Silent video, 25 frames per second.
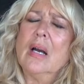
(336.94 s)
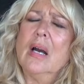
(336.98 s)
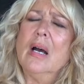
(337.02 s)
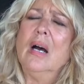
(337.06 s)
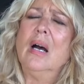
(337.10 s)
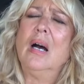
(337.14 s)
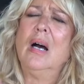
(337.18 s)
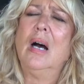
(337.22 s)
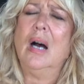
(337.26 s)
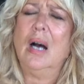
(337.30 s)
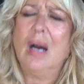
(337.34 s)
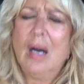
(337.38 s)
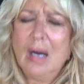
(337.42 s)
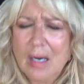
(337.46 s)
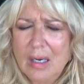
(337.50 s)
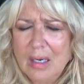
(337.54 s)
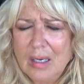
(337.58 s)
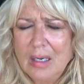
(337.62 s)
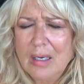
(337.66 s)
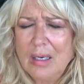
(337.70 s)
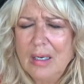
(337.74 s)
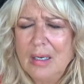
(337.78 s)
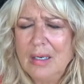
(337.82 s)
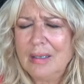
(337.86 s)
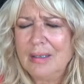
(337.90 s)

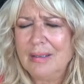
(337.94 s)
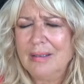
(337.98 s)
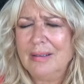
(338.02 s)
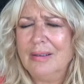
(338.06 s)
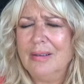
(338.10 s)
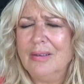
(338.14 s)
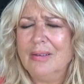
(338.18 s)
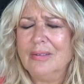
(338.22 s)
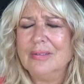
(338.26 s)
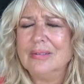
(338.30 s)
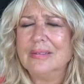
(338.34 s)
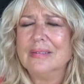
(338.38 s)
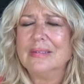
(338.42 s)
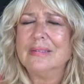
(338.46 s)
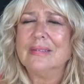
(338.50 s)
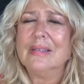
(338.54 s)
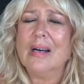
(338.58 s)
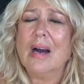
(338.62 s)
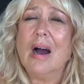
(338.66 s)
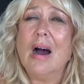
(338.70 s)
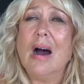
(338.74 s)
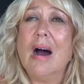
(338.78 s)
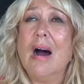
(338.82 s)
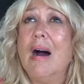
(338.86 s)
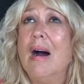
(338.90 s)
oh,
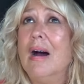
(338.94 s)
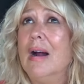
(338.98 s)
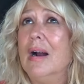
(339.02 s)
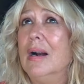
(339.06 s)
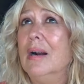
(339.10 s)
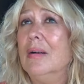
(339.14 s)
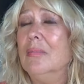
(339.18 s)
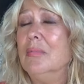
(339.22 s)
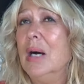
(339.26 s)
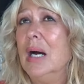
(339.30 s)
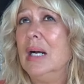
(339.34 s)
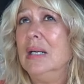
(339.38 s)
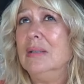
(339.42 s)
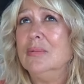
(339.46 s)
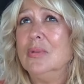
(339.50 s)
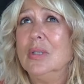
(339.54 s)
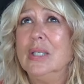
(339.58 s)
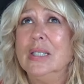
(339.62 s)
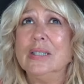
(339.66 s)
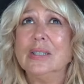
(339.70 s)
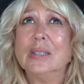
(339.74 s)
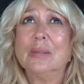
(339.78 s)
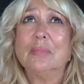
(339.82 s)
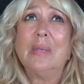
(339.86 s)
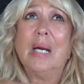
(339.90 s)
God, I
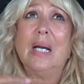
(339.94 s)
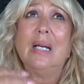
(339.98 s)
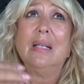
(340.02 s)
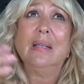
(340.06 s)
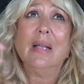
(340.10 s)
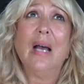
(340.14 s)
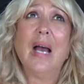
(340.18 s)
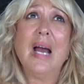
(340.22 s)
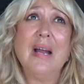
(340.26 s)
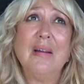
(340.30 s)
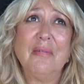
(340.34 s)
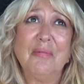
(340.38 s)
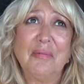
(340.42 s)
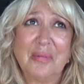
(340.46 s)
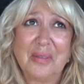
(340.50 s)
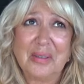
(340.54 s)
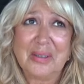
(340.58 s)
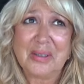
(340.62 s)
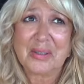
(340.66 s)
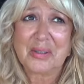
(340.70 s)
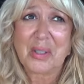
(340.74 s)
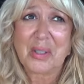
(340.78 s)
wish my life was